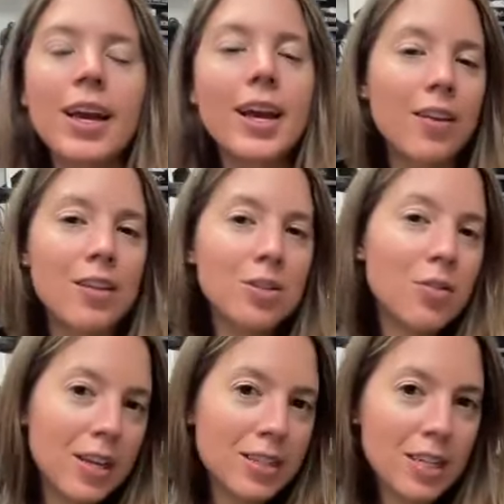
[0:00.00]
And the
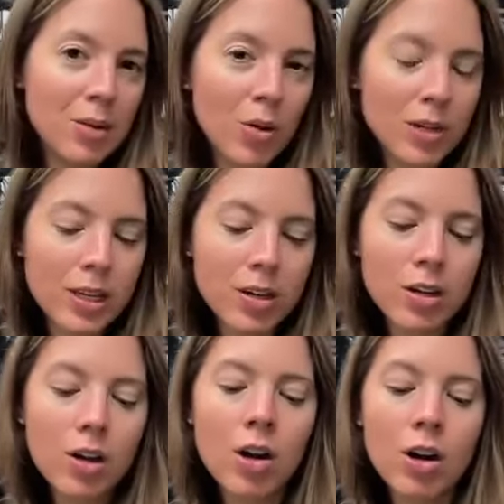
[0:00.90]
two things that I'm working
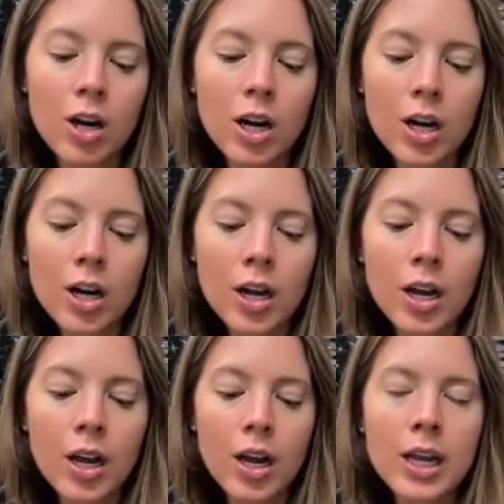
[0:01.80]
on are,
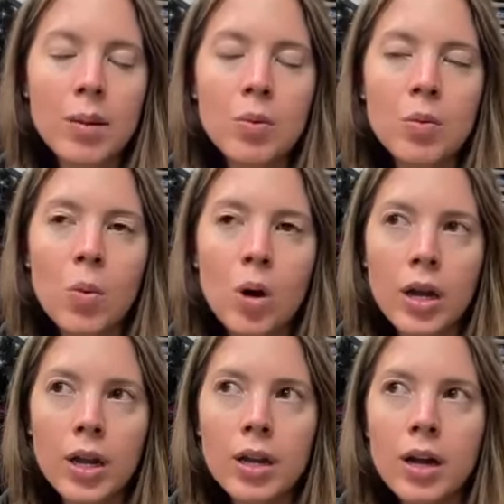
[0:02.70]
number
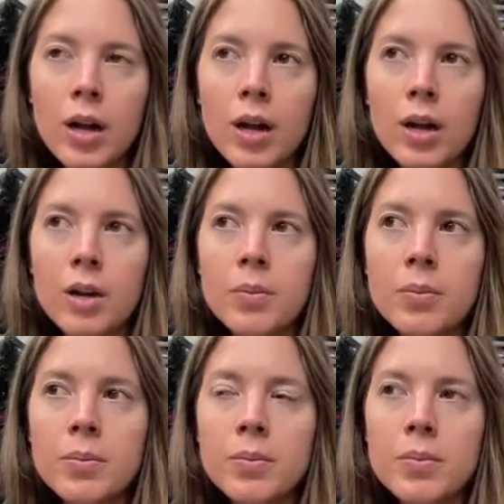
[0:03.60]
one, as